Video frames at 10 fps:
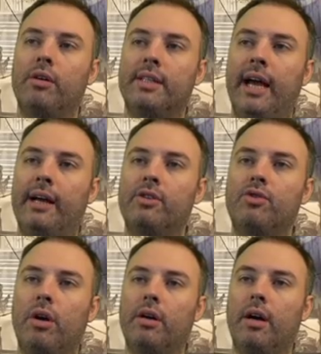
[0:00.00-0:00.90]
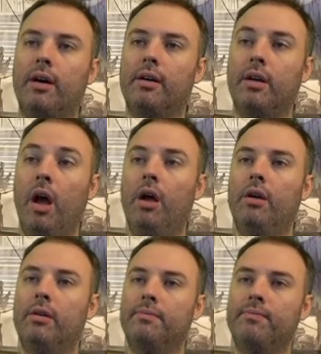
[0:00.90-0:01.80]
Trawler attacks, draw a card.
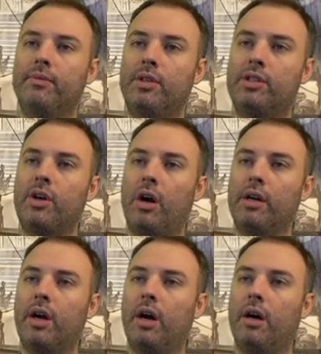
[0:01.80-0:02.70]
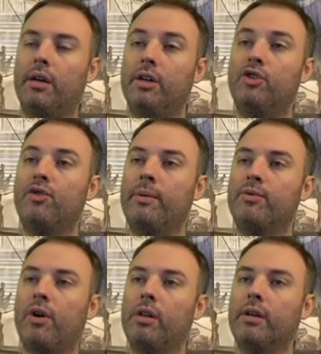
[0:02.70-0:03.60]
Discard a card.
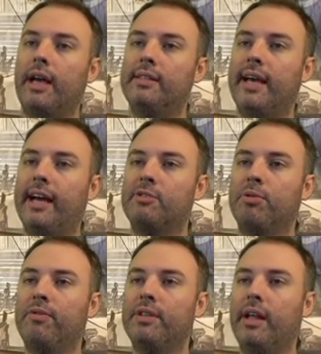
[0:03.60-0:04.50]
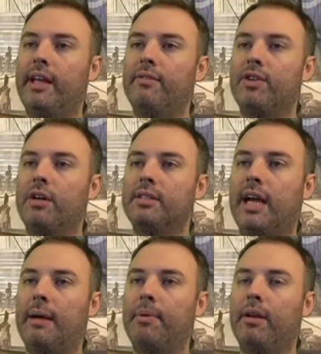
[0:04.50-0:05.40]
Dream Trawler gains hexproof until end of
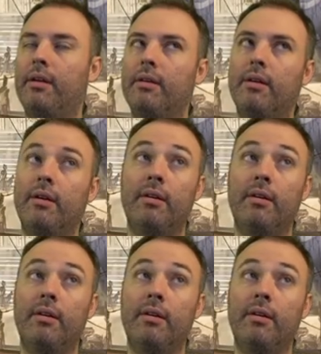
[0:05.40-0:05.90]
turn. Tap it.